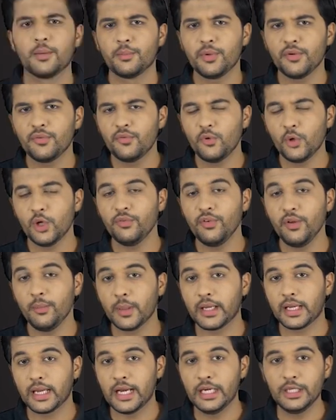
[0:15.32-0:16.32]
Before we
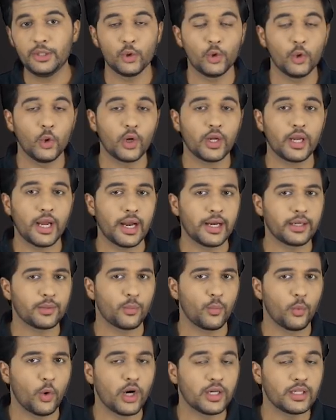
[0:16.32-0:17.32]
begin to look at
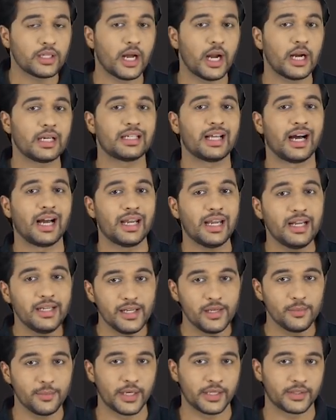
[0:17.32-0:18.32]
what a
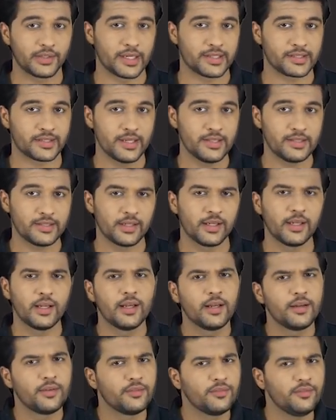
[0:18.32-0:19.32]
diagonal matrix is,
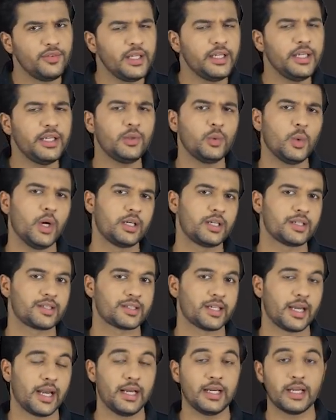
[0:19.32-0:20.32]
we need to
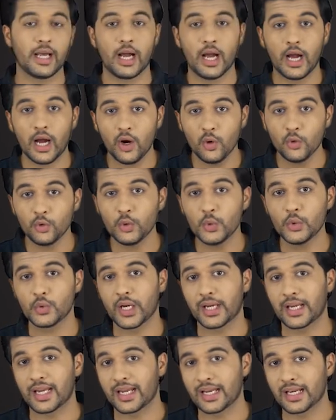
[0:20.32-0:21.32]
understand how to
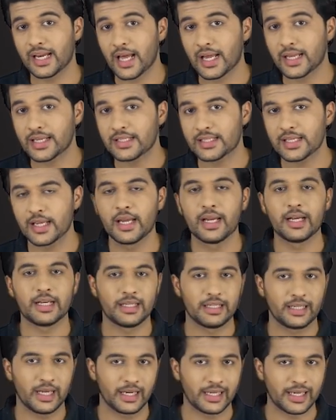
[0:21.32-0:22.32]
recognize
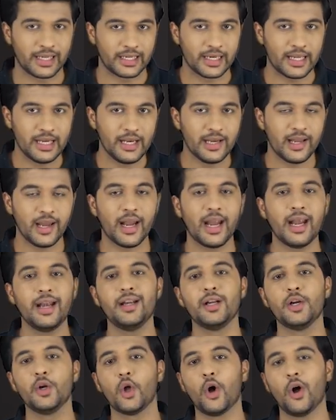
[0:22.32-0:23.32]
diagonal
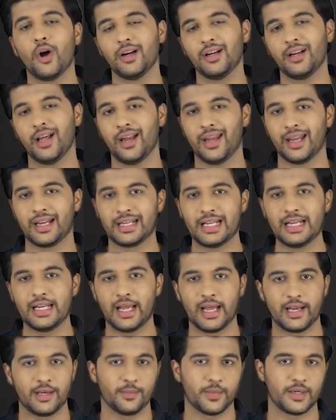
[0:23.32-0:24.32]
and non-diagonal
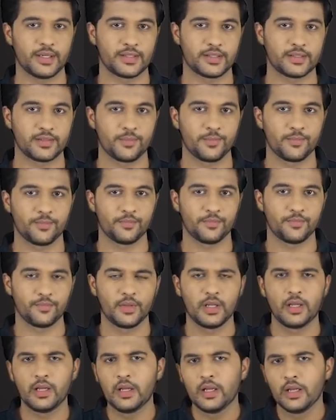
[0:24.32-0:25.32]
elements.
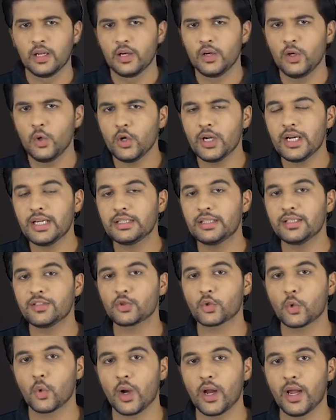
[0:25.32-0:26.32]
Look at the
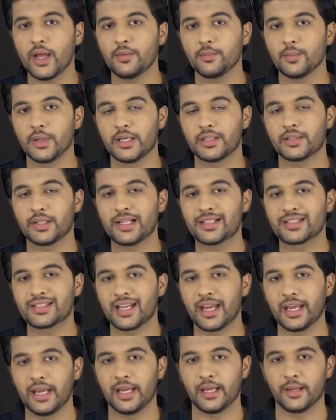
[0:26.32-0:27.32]
square matrix
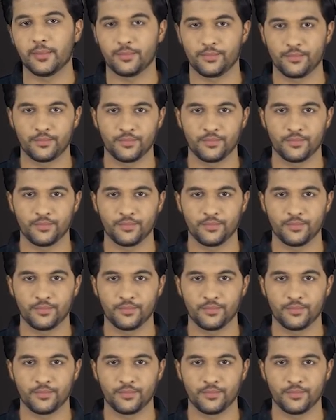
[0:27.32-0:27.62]
A.